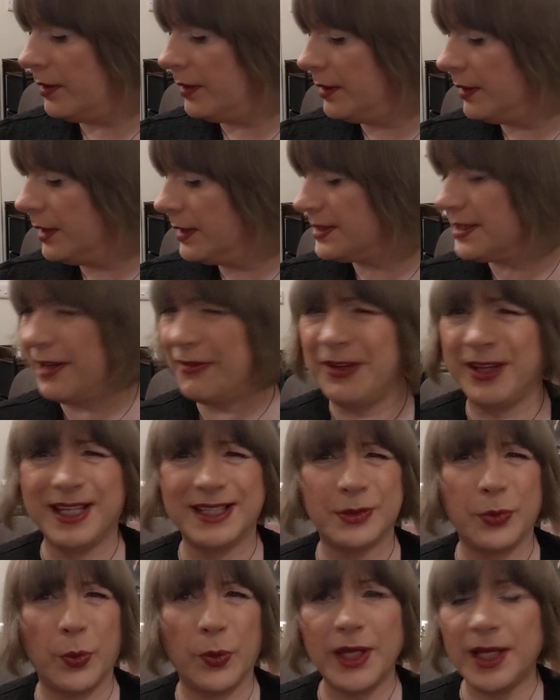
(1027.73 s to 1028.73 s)
This, I think
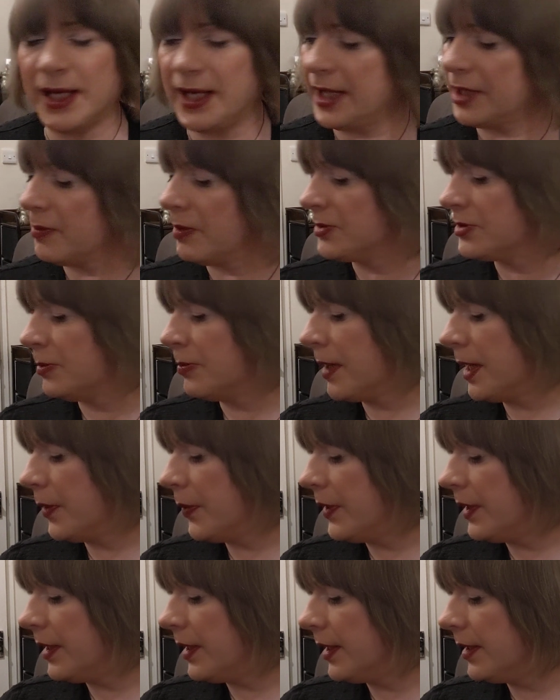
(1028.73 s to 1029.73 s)
it's weekly at the moment, or
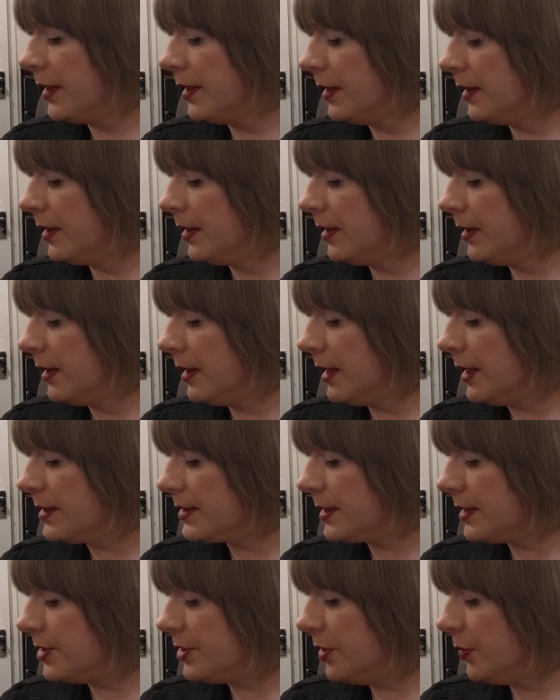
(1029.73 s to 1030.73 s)
bi-weekly.
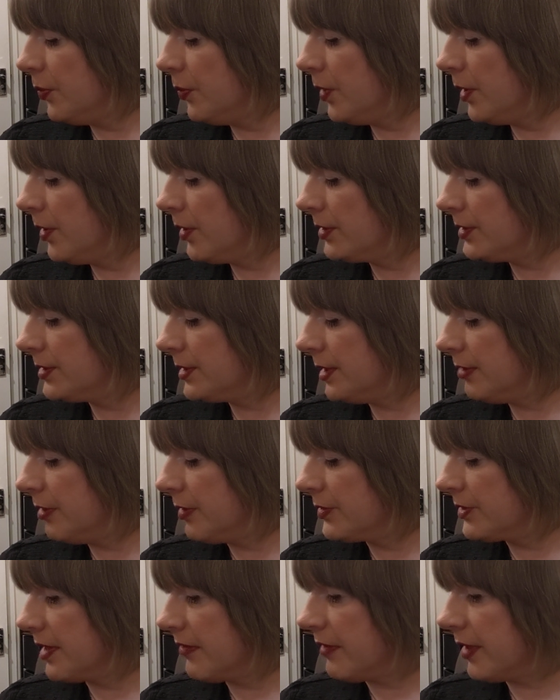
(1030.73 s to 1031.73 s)
It's issue
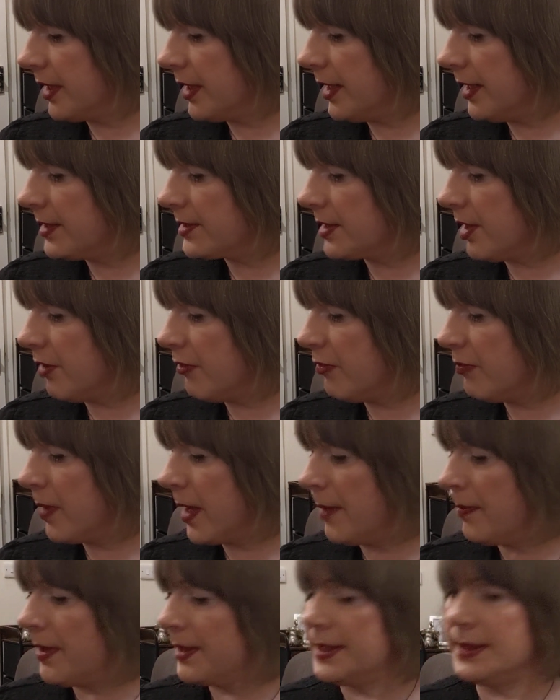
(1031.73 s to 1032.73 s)
1078 of Batman